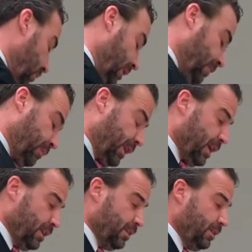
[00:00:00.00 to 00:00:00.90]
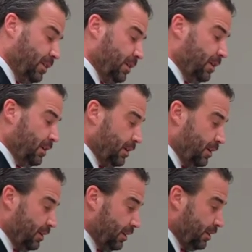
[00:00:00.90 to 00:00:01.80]
that we are planning
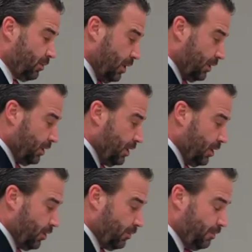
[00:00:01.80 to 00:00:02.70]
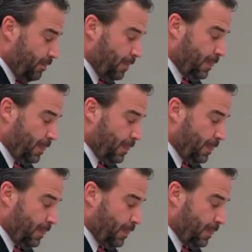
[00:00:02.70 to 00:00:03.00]
throughout the year.